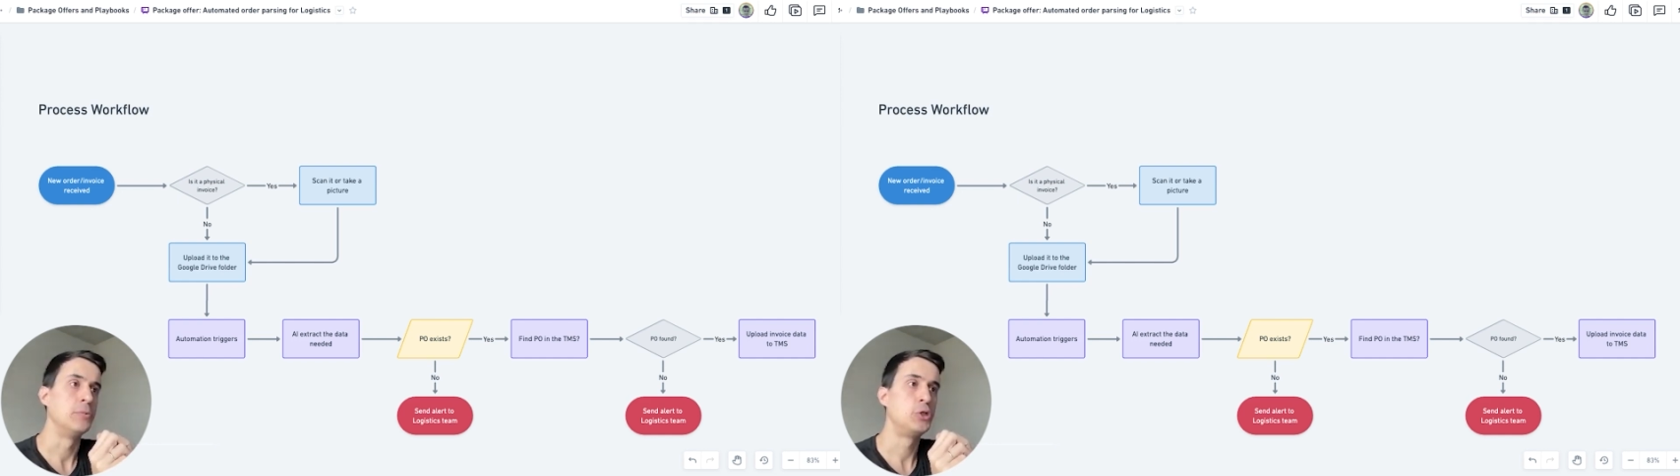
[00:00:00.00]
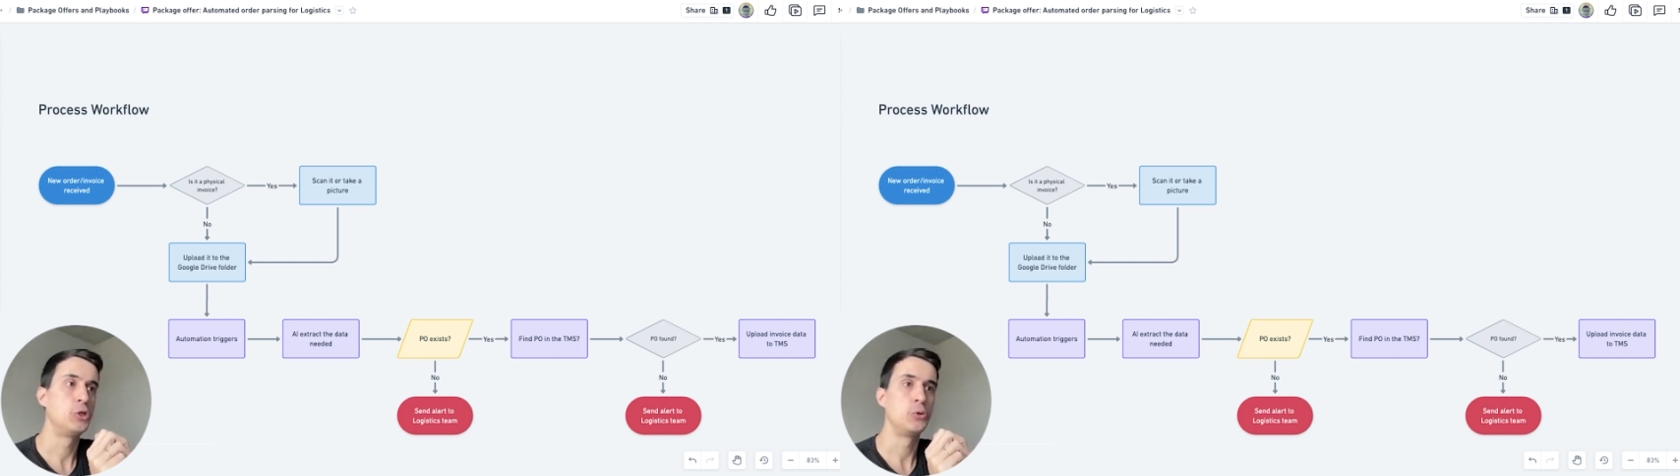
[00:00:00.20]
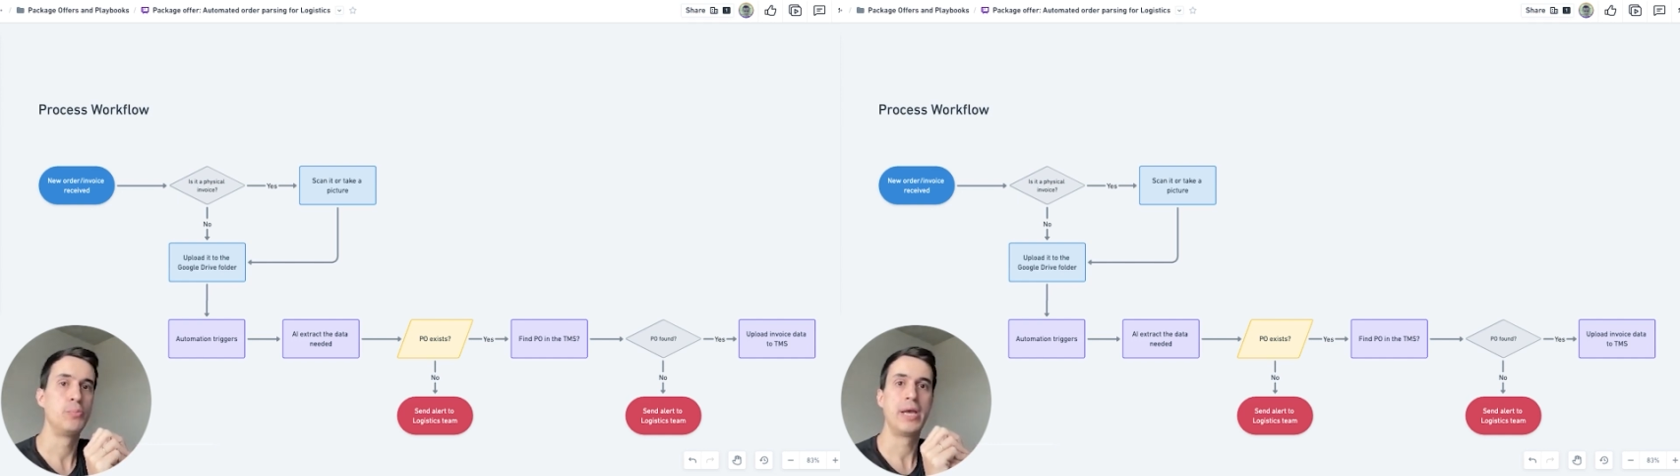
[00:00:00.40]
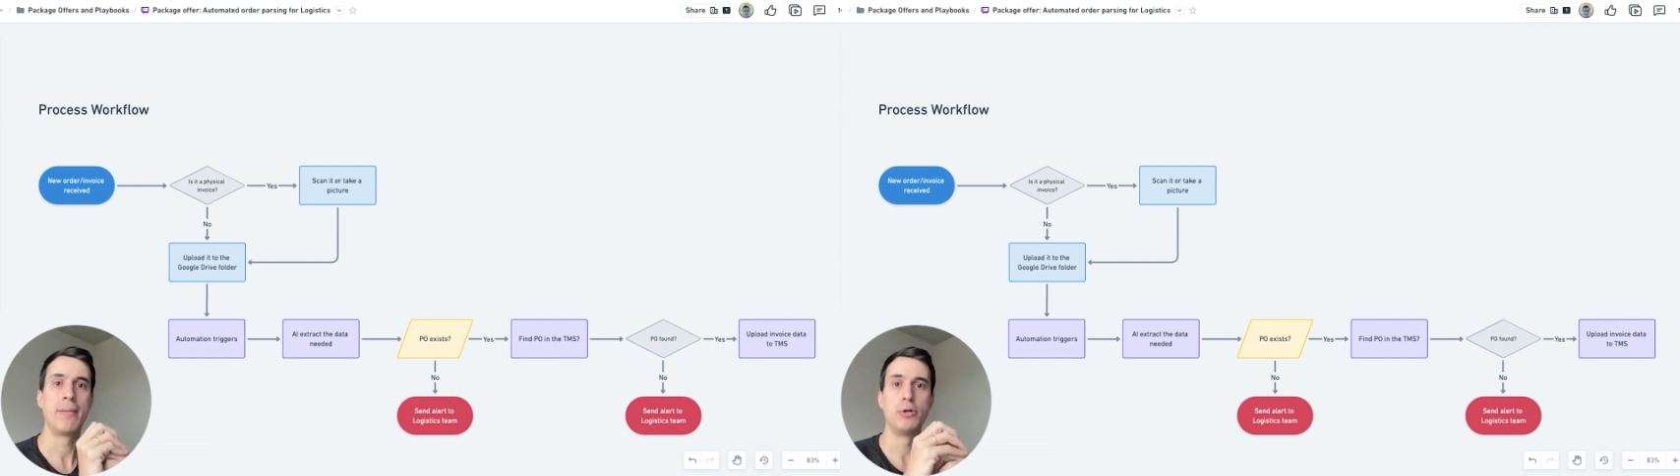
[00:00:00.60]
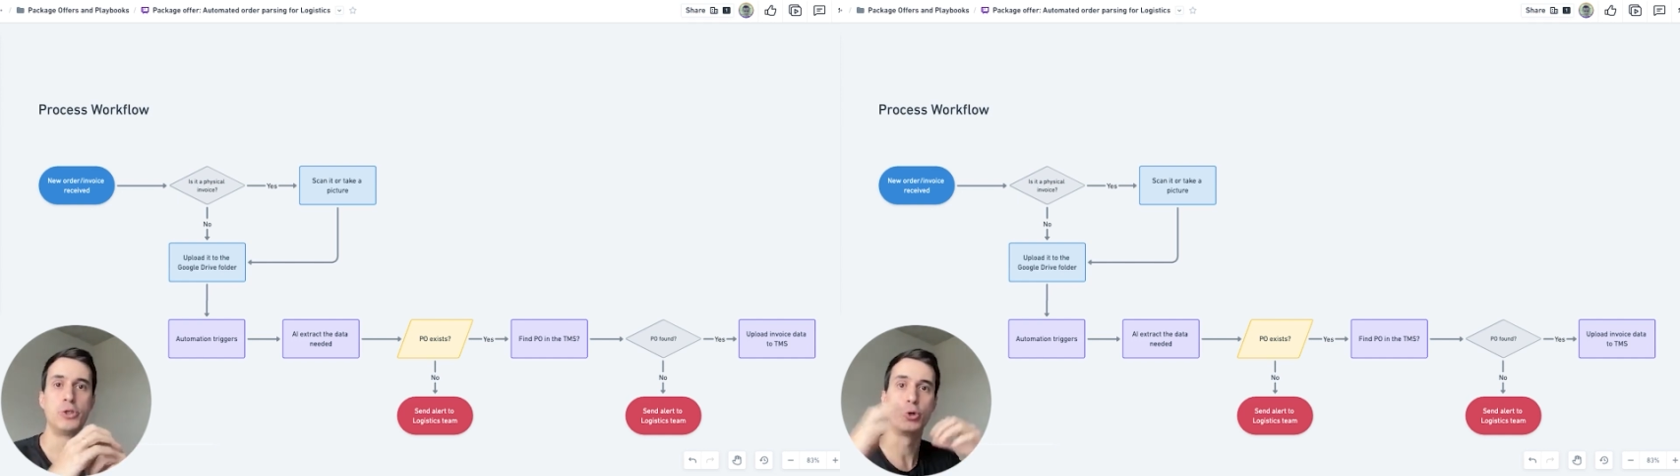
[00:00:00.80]
to be
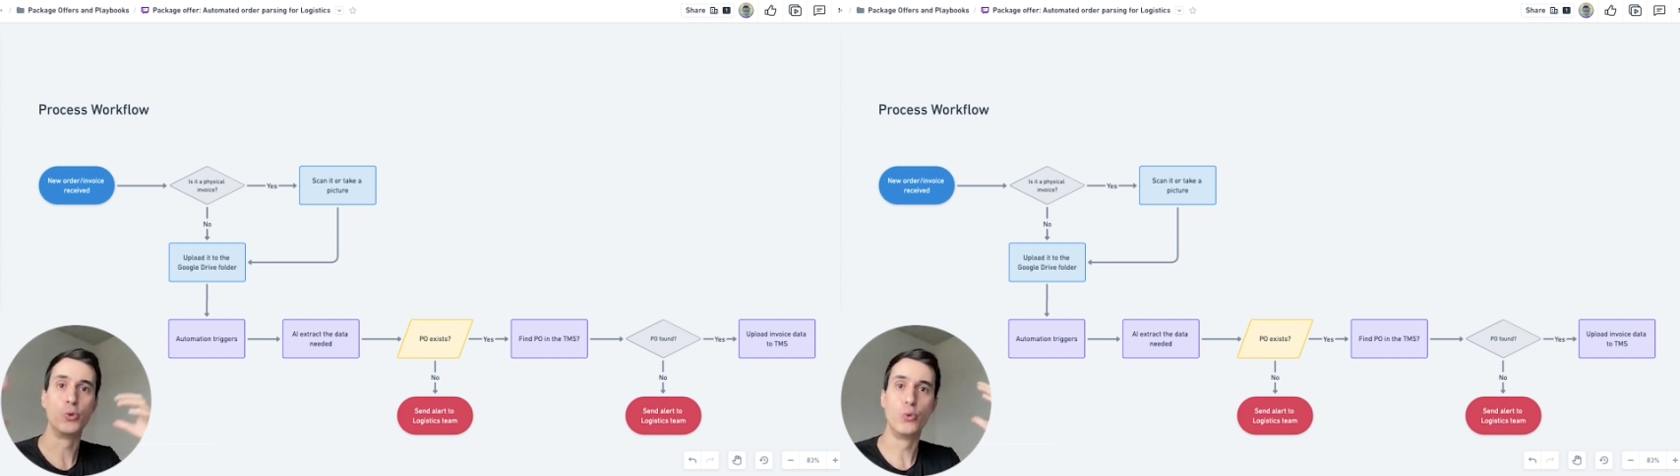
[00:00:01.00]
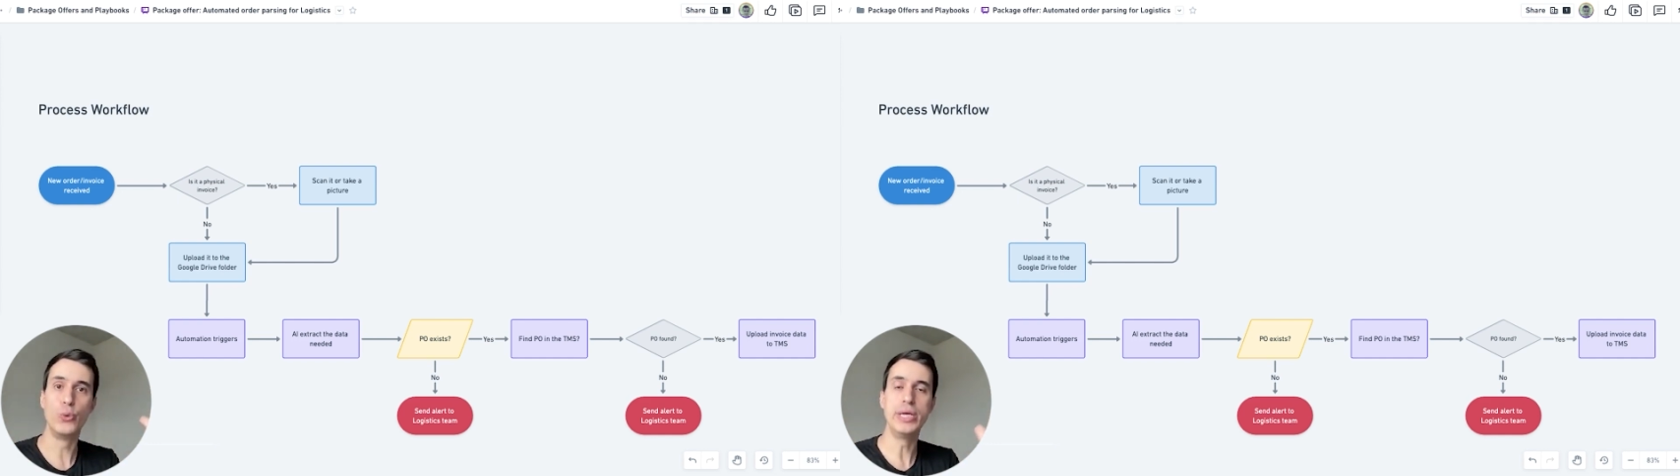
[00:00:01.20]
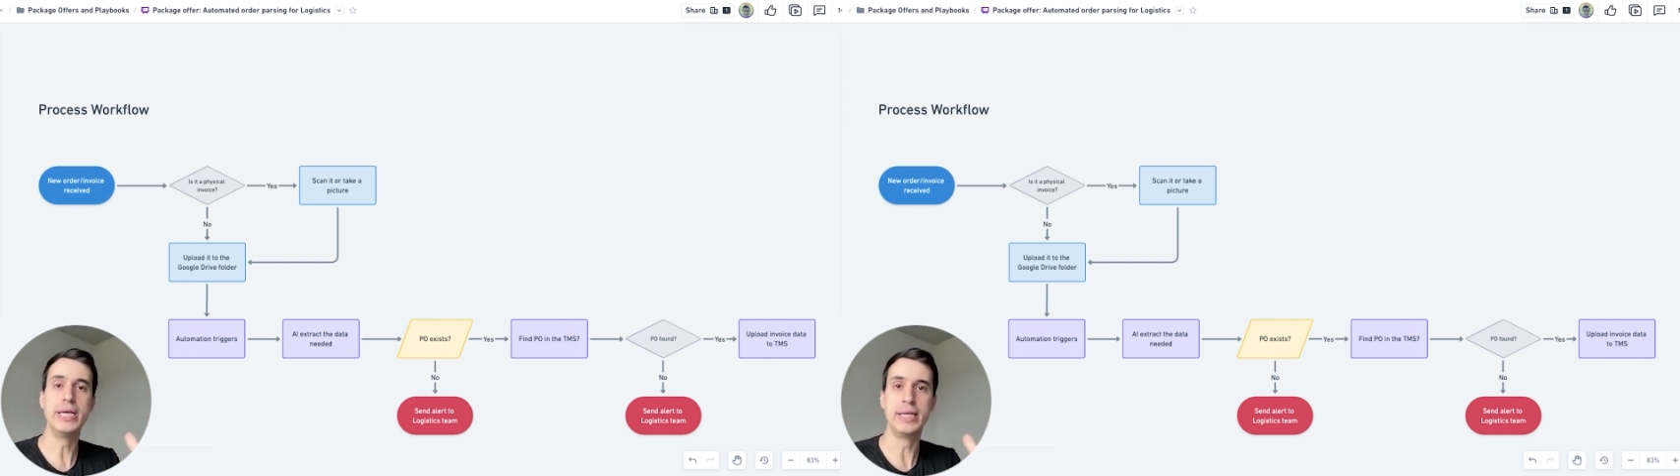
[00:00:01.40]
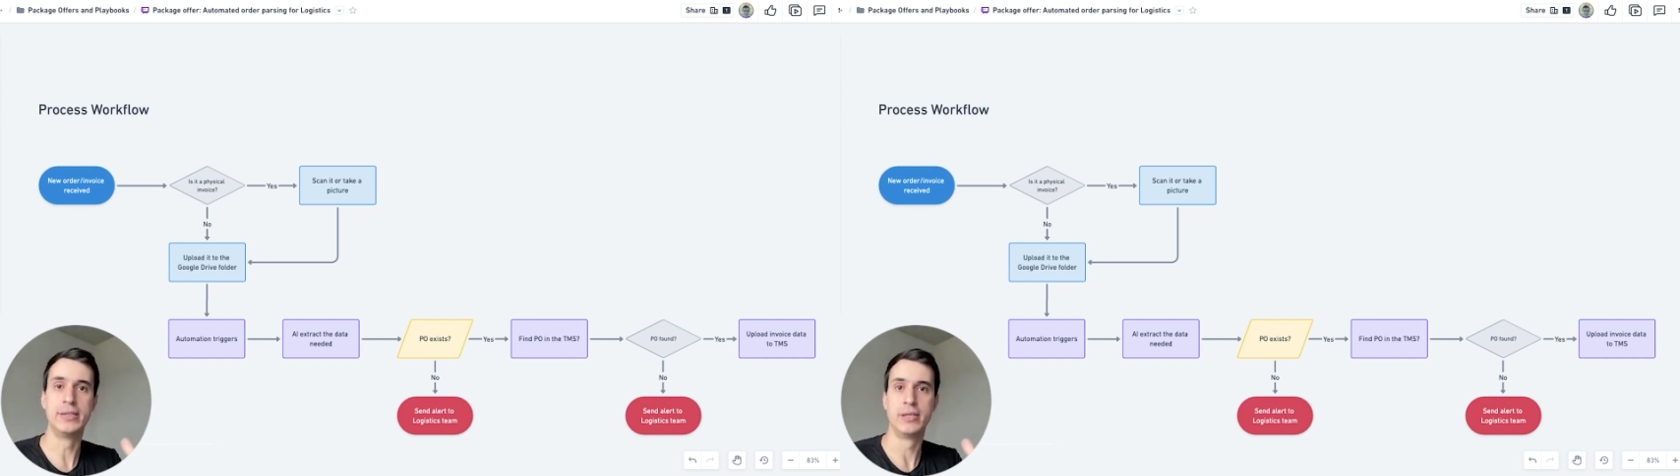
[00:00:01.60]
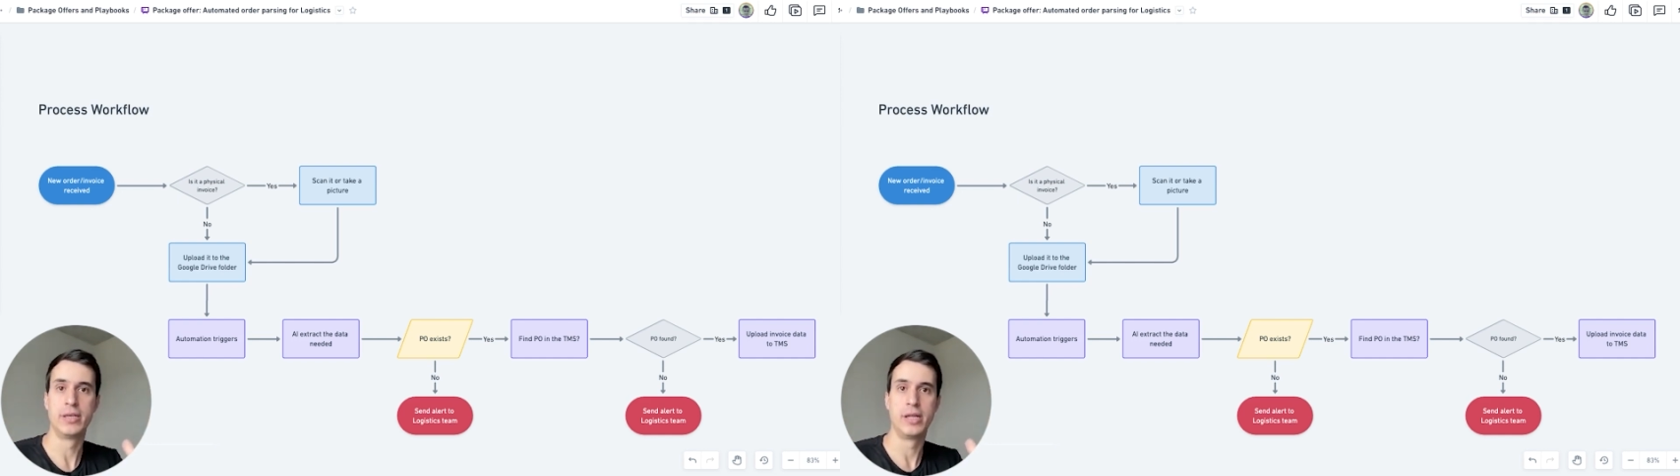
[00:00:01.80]
able to read